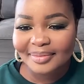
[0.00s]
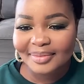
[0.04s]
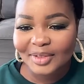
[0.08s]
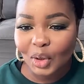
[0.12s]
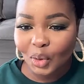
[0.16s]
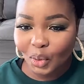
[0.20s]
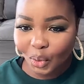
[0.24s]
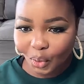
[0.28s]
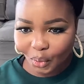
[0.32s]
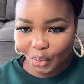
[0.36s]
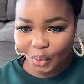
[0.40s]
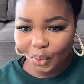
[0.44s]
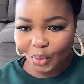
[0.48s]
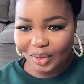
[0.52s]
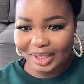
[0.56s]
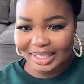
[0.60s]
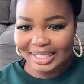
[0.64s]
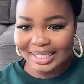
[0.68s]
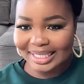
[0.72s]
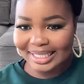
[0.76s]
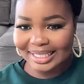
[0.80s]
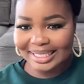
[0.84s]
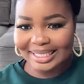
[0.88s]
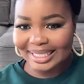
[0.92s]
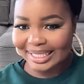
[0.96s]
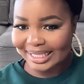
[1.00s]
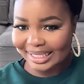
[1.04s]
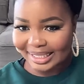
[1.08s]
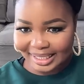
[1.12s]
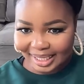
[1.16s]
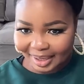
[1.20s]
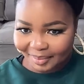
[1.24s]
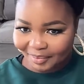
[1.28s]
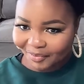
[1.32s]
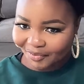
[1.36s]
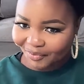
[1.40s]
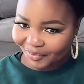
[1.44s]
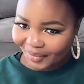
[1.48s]
Ooh, this
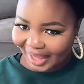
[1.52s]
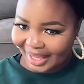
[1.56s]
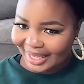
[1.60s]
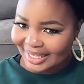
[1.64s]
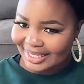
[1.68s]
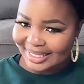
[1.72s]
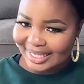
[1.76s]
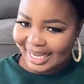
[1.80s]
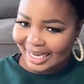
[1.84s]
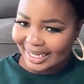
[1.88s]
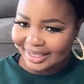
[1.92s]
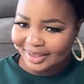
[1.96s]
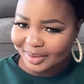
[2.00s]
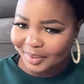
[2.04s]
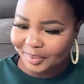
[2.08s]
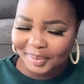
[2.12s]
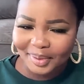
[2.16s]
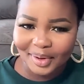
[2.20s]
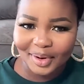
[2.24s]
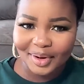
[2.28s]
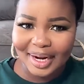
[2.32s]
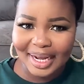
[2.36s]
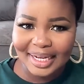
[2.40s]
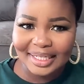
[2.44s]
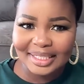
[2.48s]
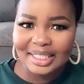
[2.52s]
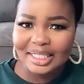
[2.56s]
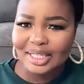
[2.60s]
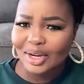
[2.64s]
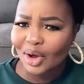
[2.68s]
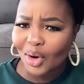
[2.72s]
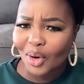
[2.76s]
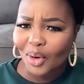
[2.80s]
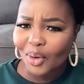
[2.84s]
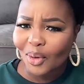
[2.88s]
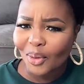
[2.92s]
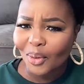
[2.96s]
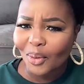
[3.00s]
Discount fake scandal products?
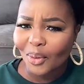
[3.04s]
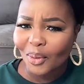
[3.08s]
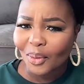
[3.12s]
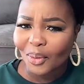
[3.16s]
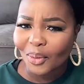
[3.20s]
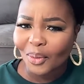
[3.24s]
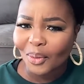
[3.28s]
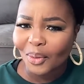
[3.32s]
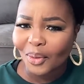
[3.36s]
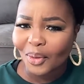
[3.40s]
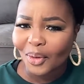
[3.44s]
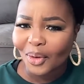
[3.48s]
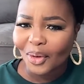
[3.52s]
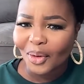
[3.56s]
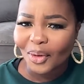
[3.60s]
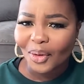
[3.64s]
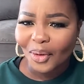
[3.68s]
No.